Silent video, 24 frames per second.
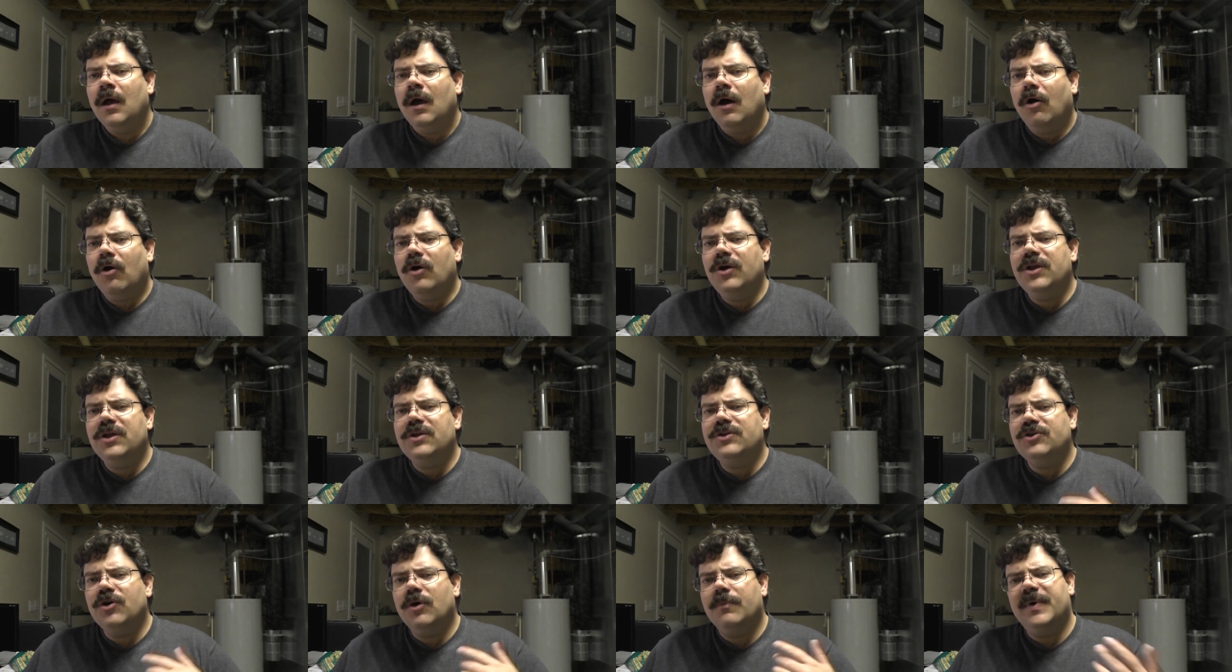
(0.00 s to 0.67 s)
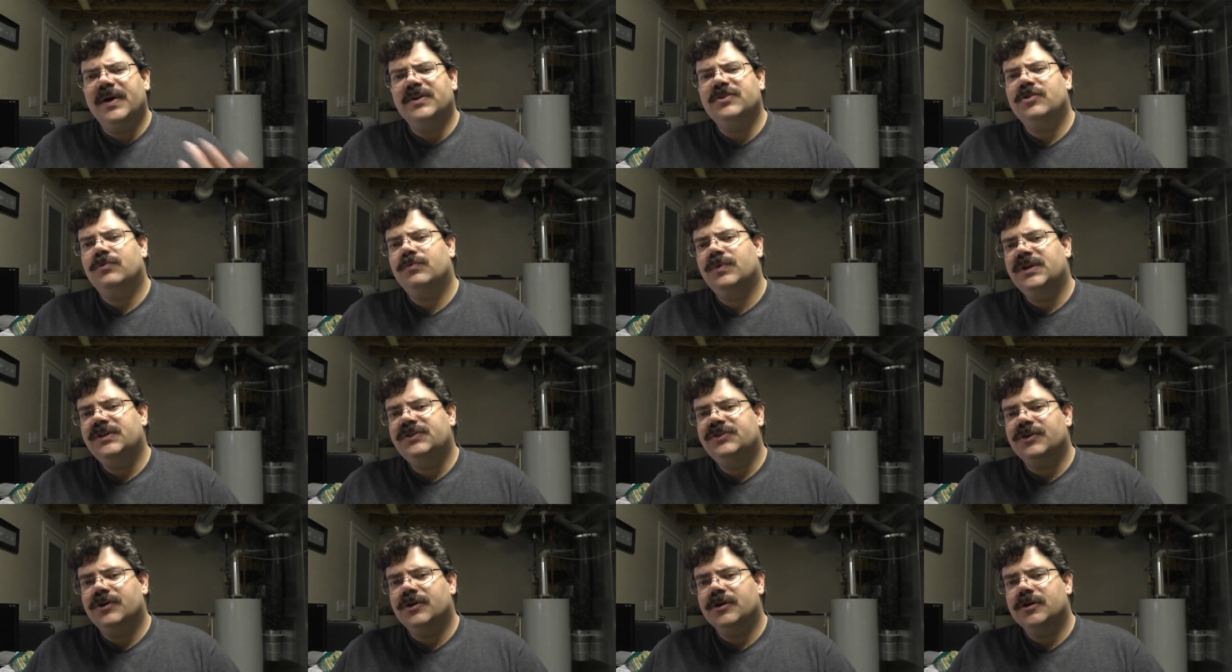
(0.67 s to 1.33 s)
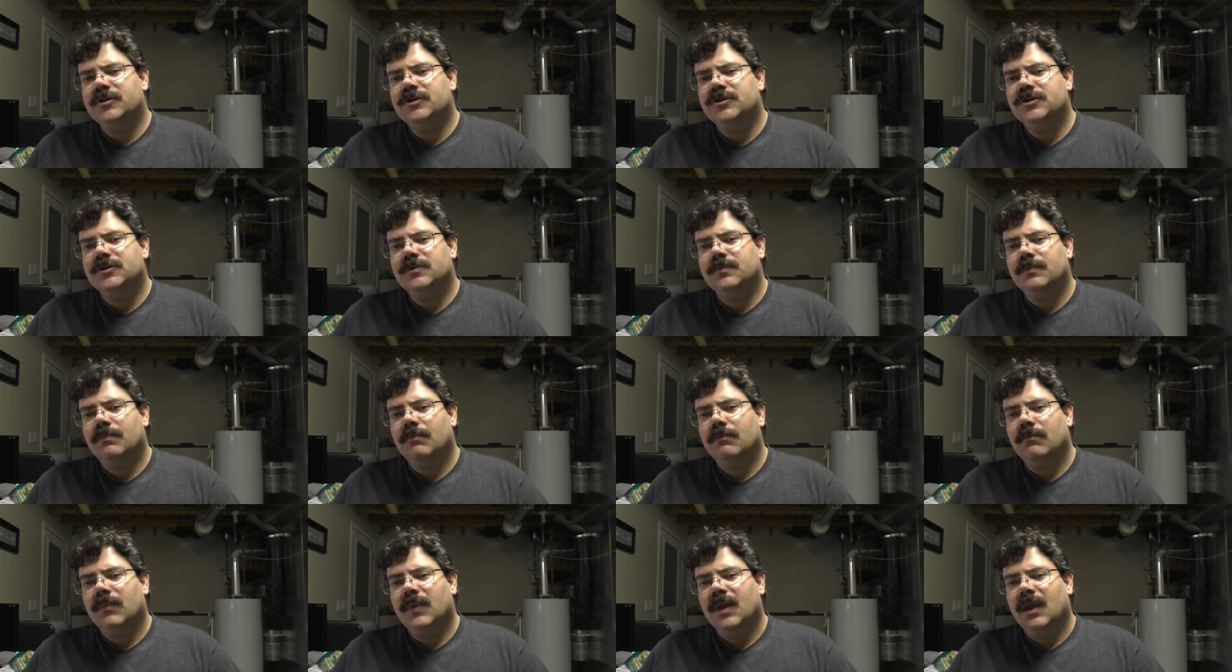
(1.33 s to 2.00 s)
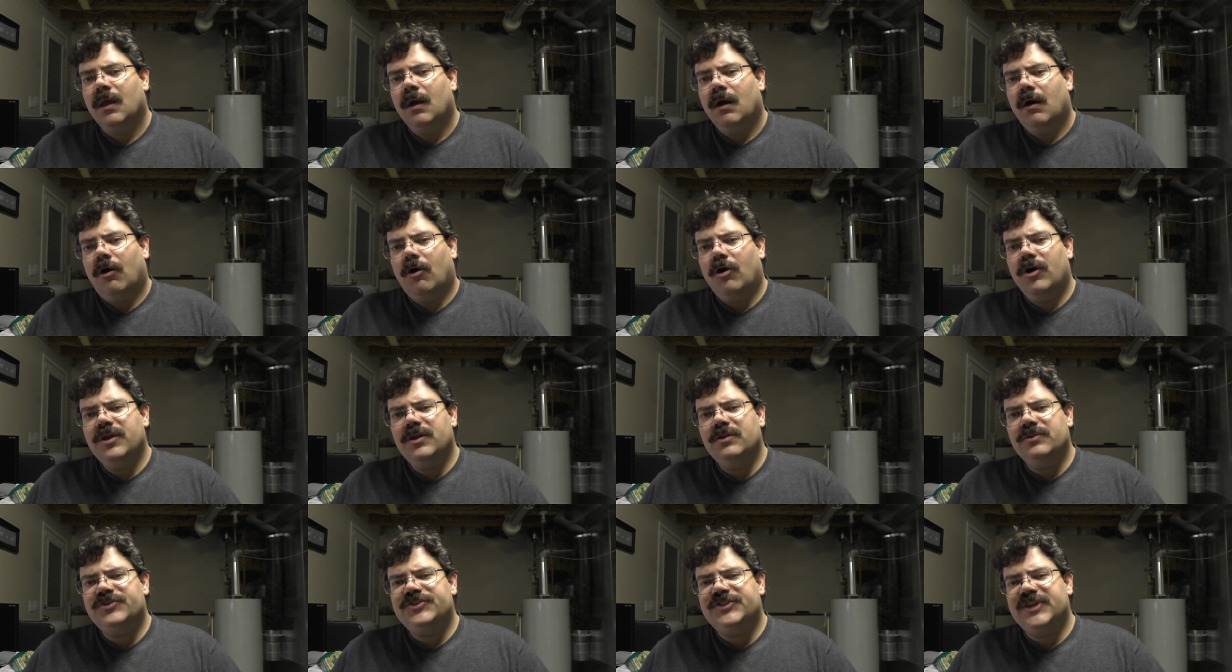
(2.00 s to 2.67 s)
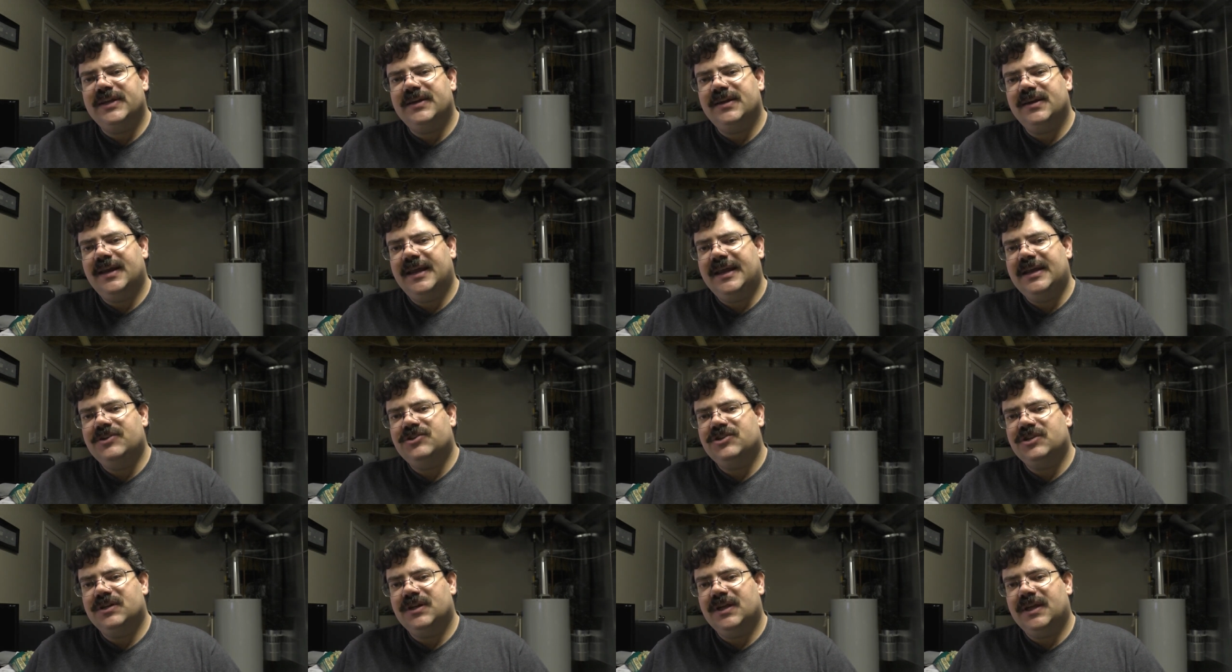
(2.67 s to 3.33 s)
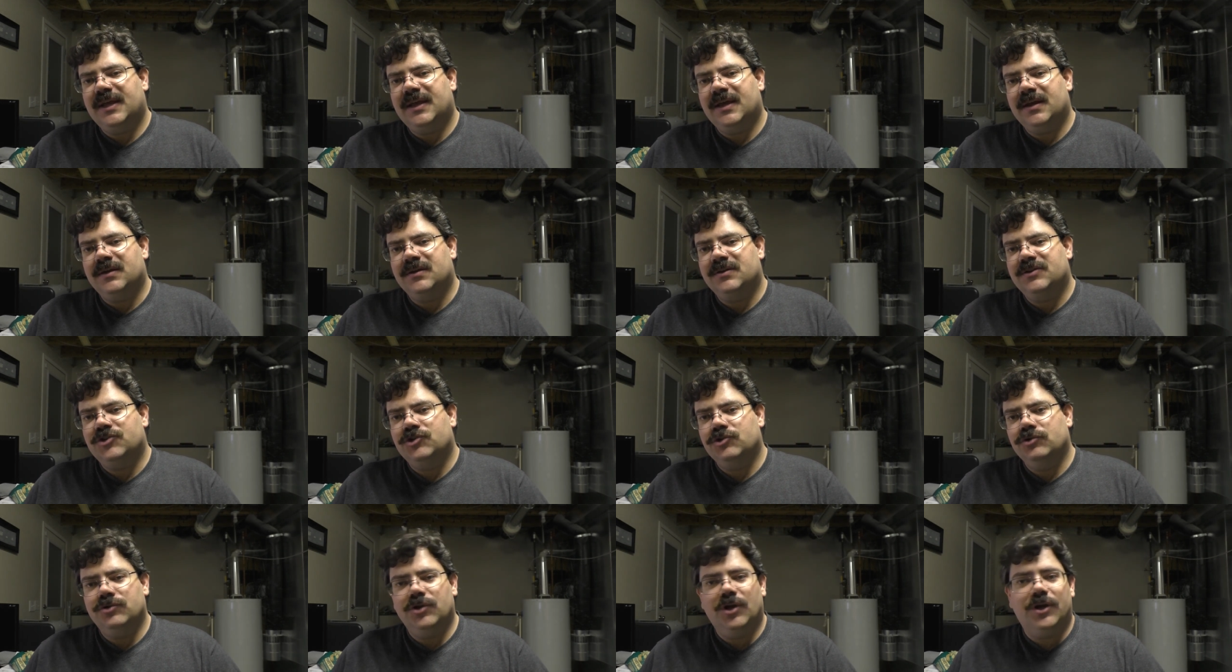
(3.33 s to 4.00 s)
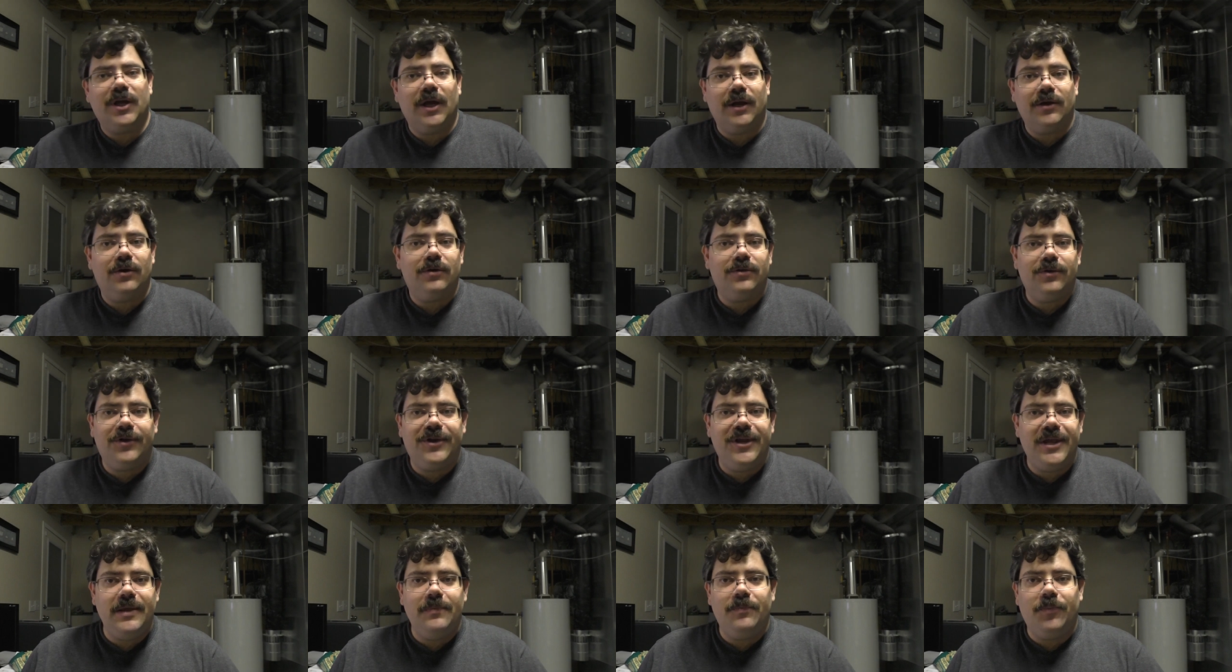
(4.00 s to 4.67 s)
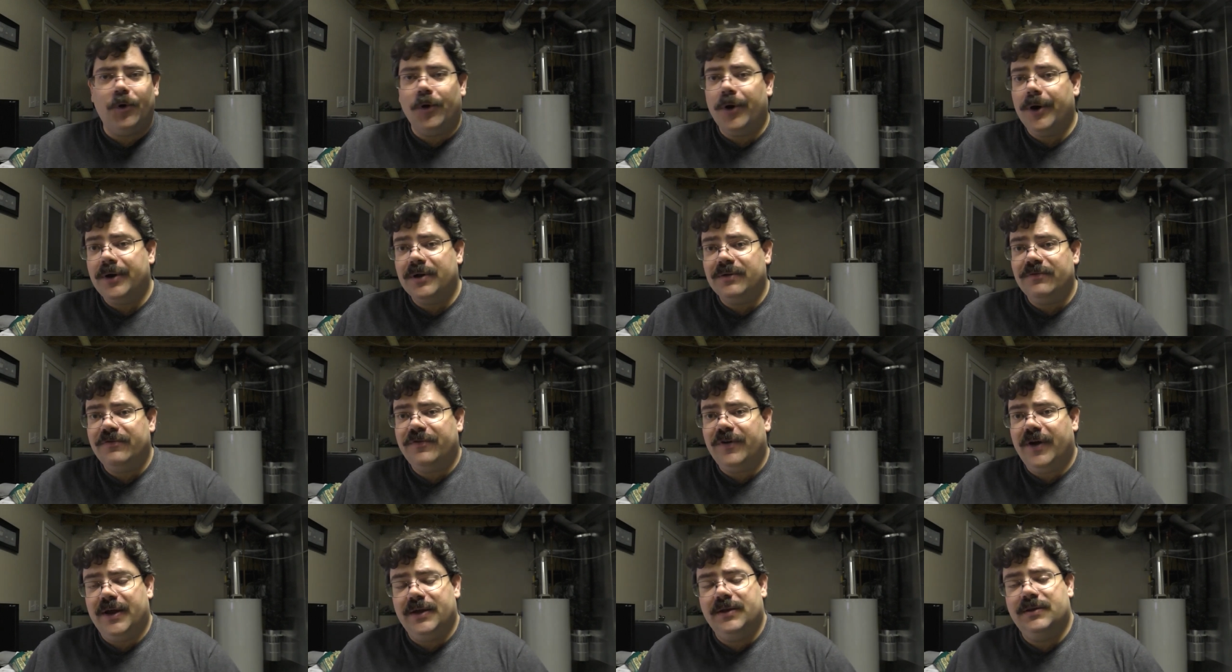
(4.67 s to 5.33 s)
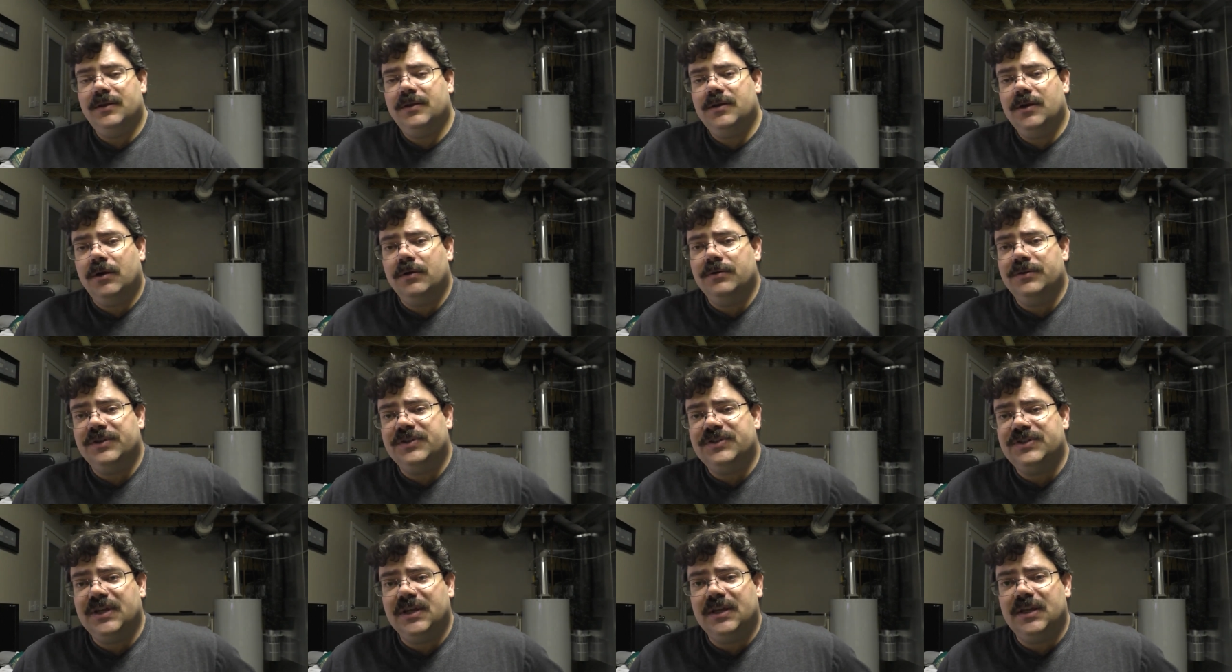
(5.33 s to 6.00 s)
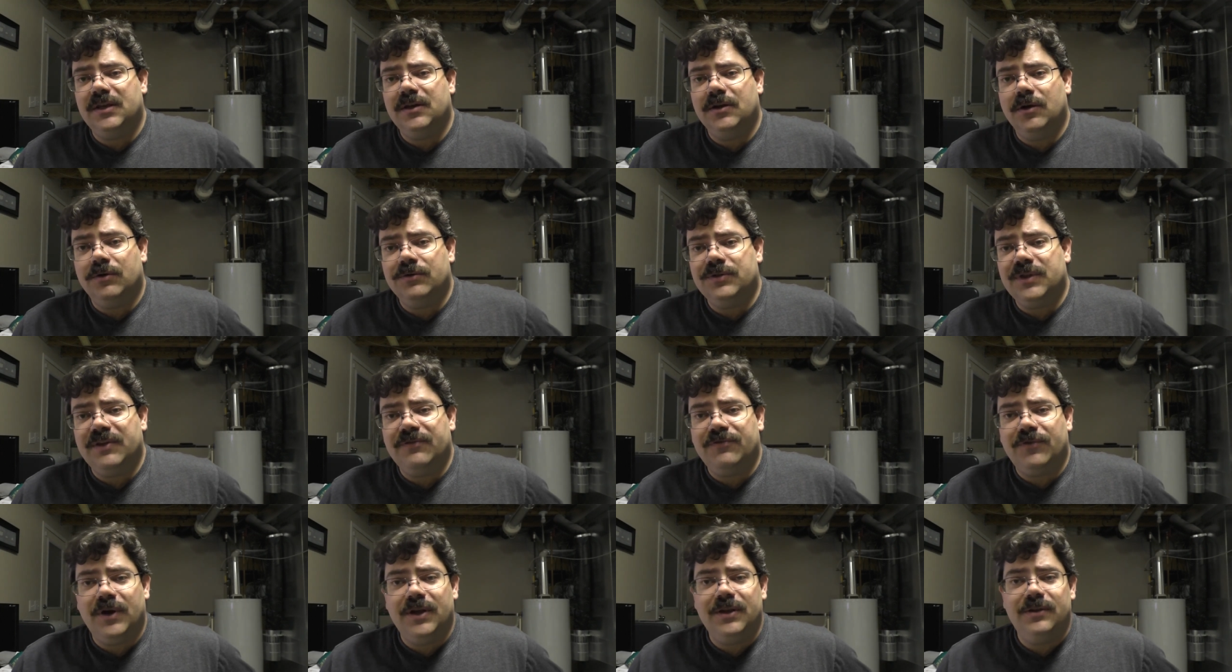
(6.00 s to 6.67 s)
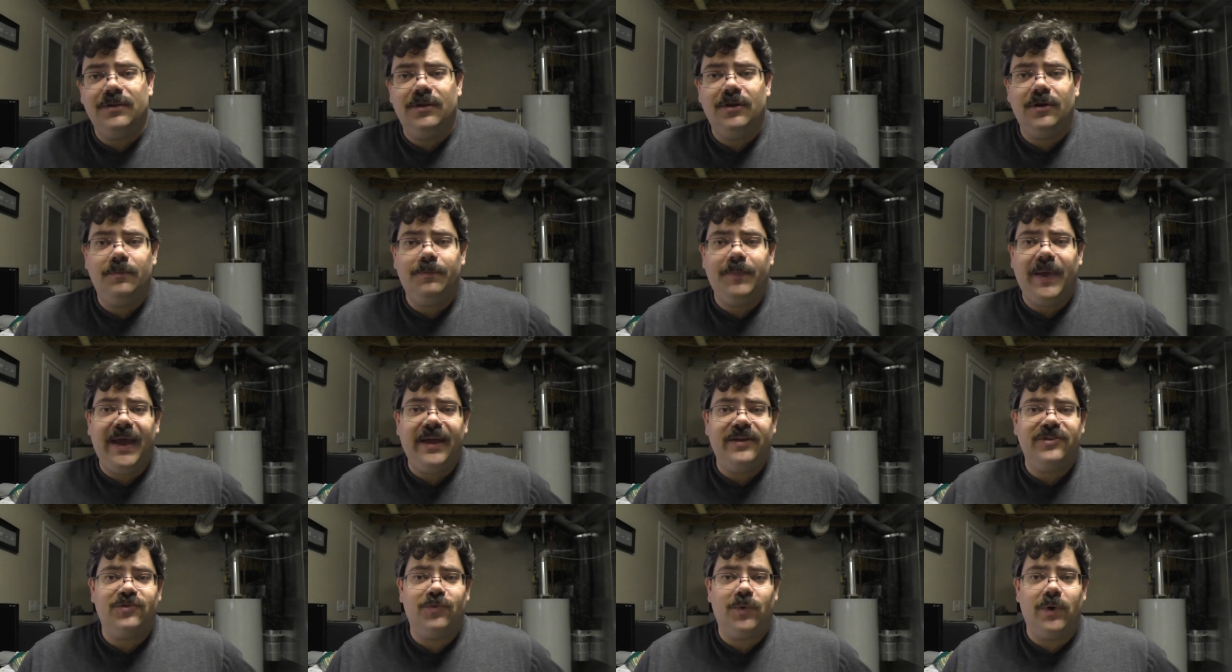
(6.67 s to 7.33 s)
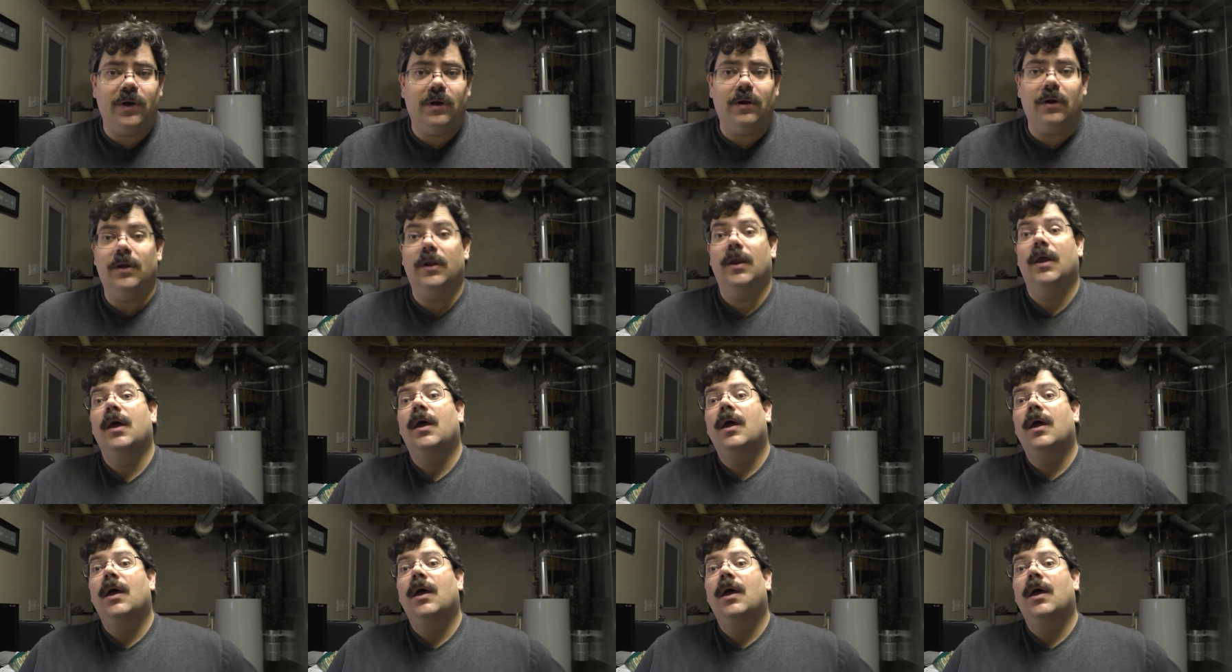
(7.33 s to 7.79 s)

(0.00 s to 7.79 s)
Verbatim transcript: Or you do a bunch of research or you send an agent in to look under their keyboard and find the, no- the sticky note they've written their password on,